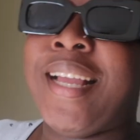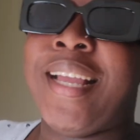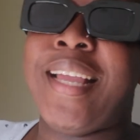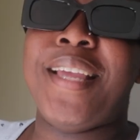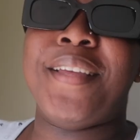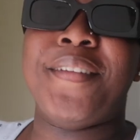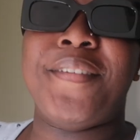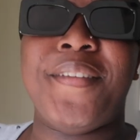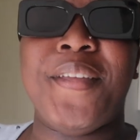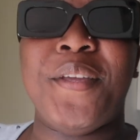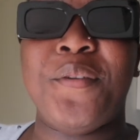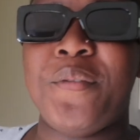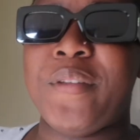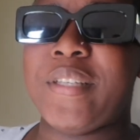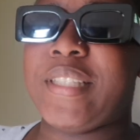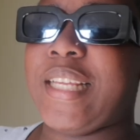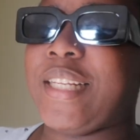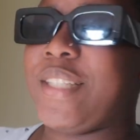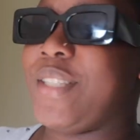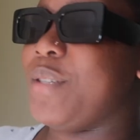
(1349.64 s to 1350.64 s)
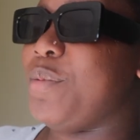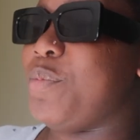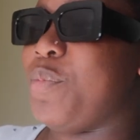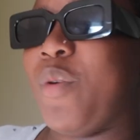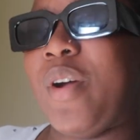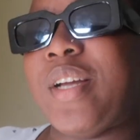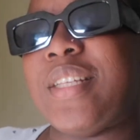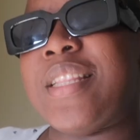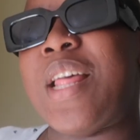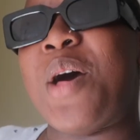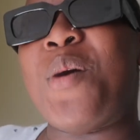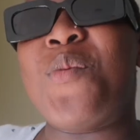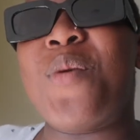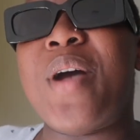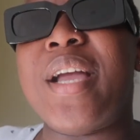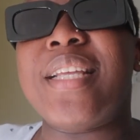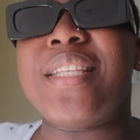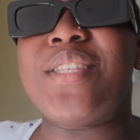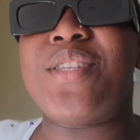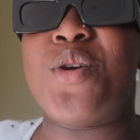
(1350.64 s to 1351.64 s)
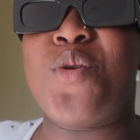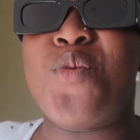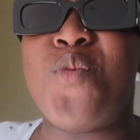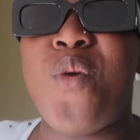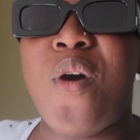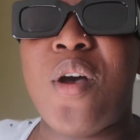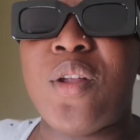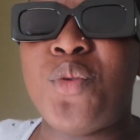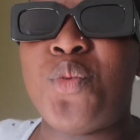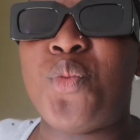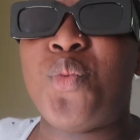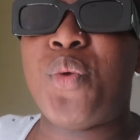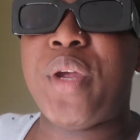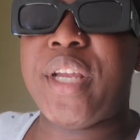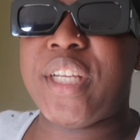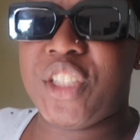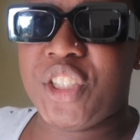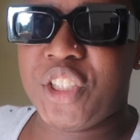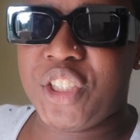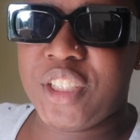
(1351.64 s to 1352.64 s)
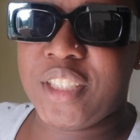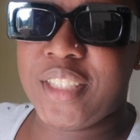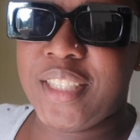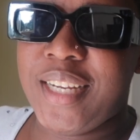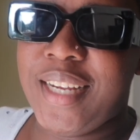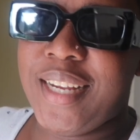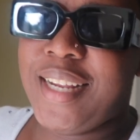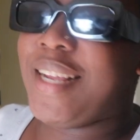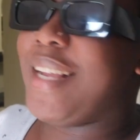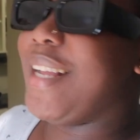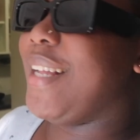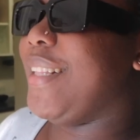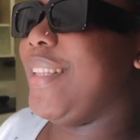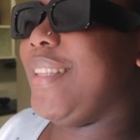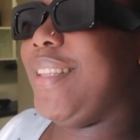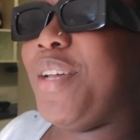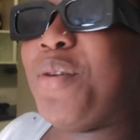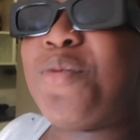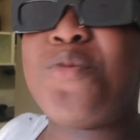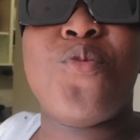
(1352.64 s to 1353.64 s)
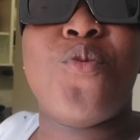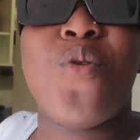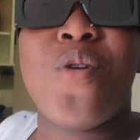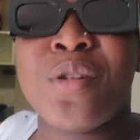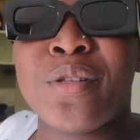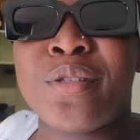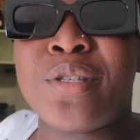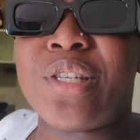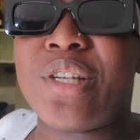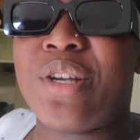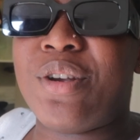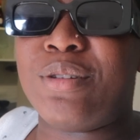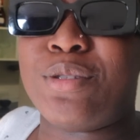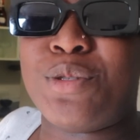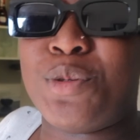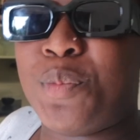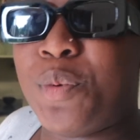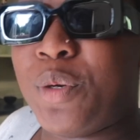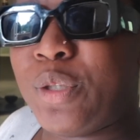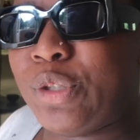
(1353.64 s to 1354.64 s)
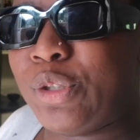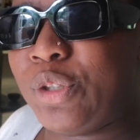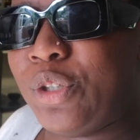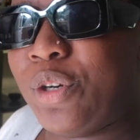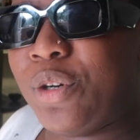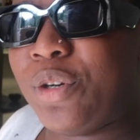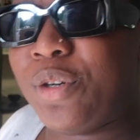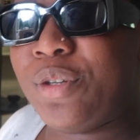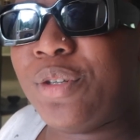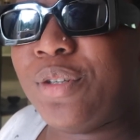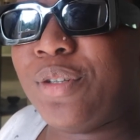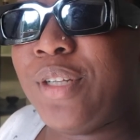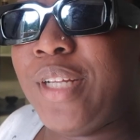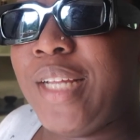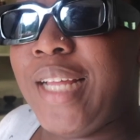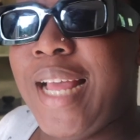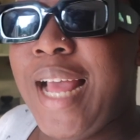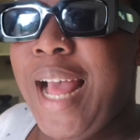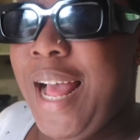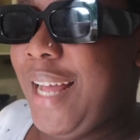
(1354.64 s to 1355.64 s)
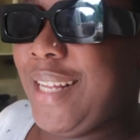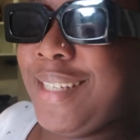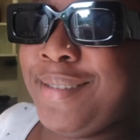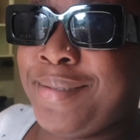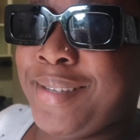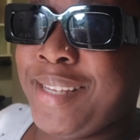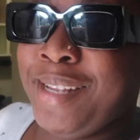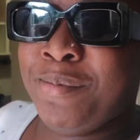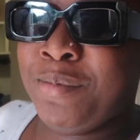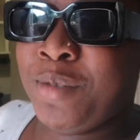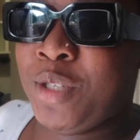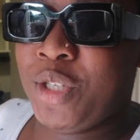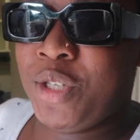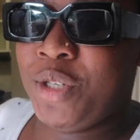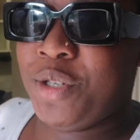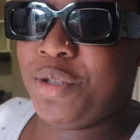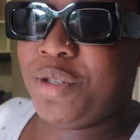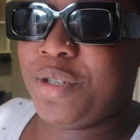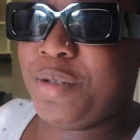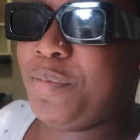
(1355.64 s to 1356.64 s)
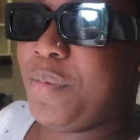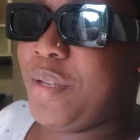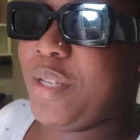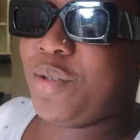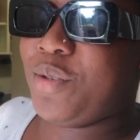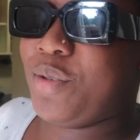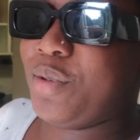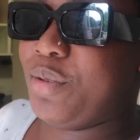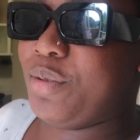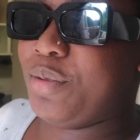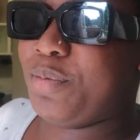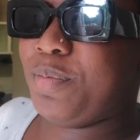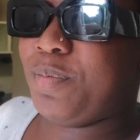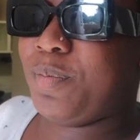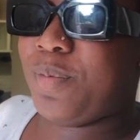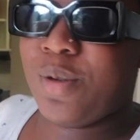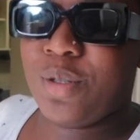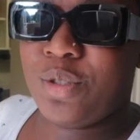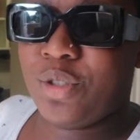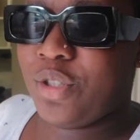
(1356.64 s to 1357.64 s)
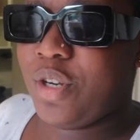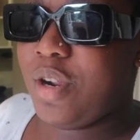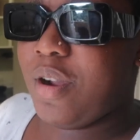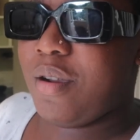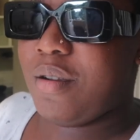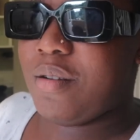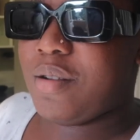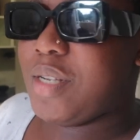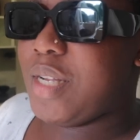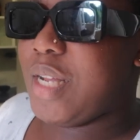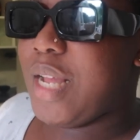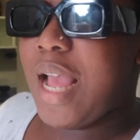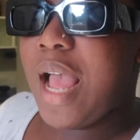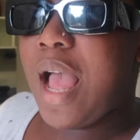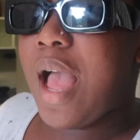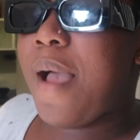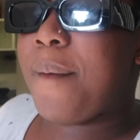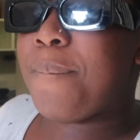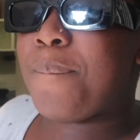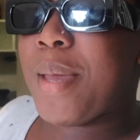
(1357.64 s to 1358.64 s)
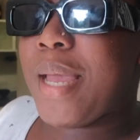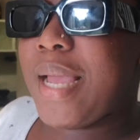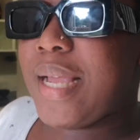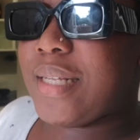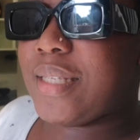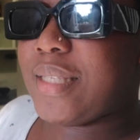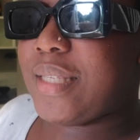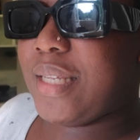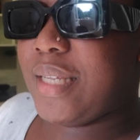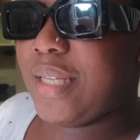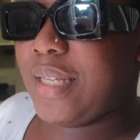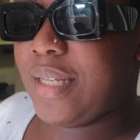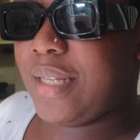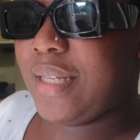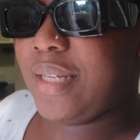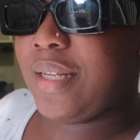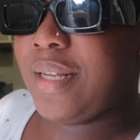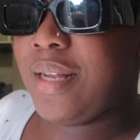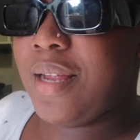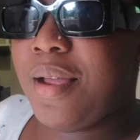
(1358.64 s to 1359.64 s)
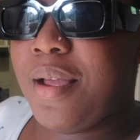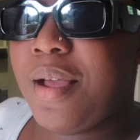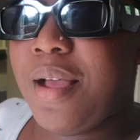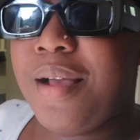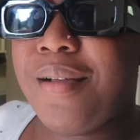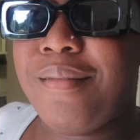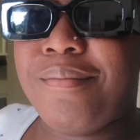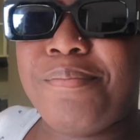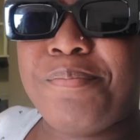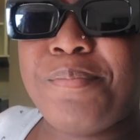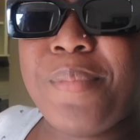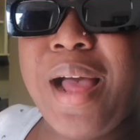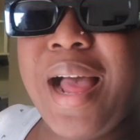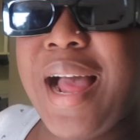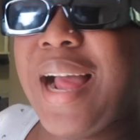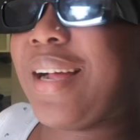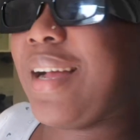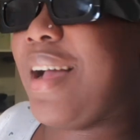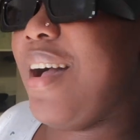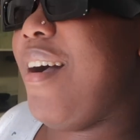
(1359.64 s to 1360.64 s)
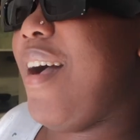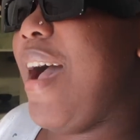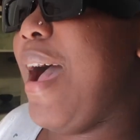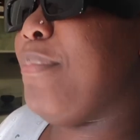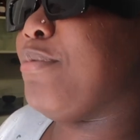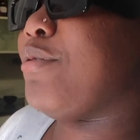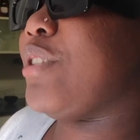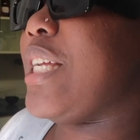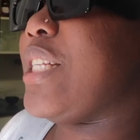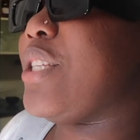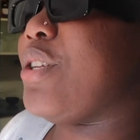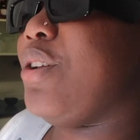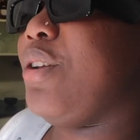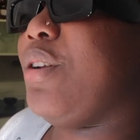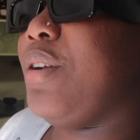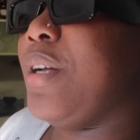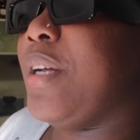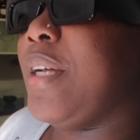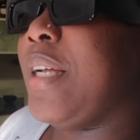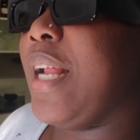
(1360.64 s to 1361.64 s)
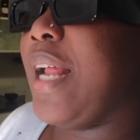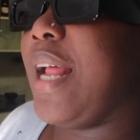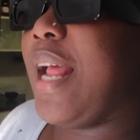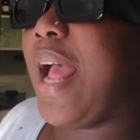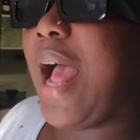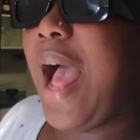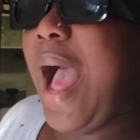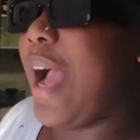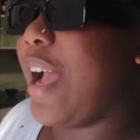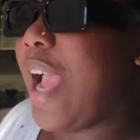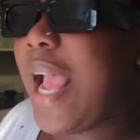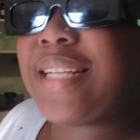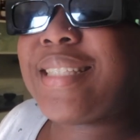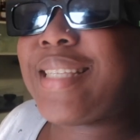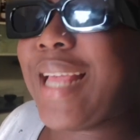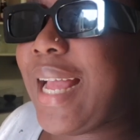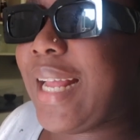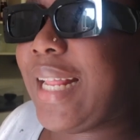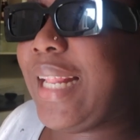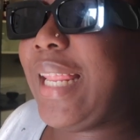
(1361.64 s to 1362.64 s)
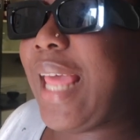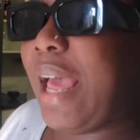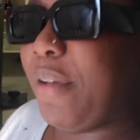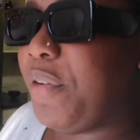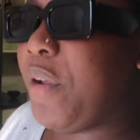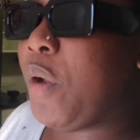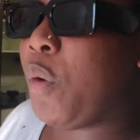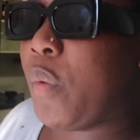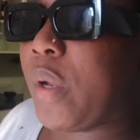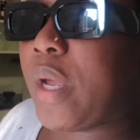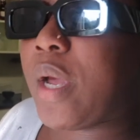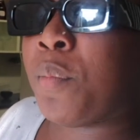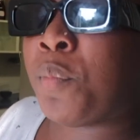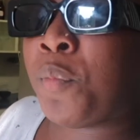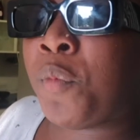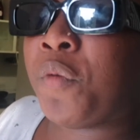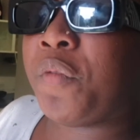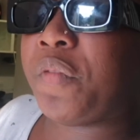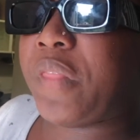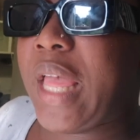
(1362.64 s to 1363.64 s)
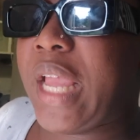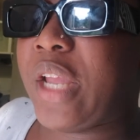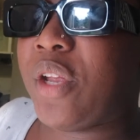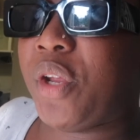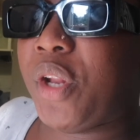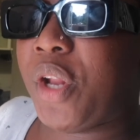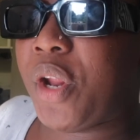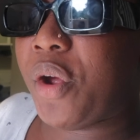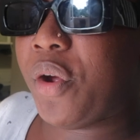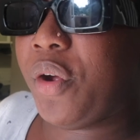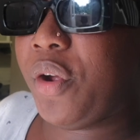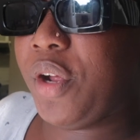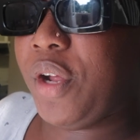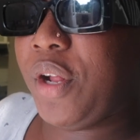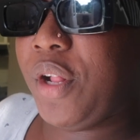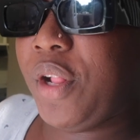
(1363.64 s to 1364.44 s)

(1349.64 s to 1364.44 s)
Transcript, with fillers: if you visit in boys now what is their one wish they want to go to portugal and same too me too portugal oh, amazing oh i can't i'm we trying to look I, exactly i think we can move there you know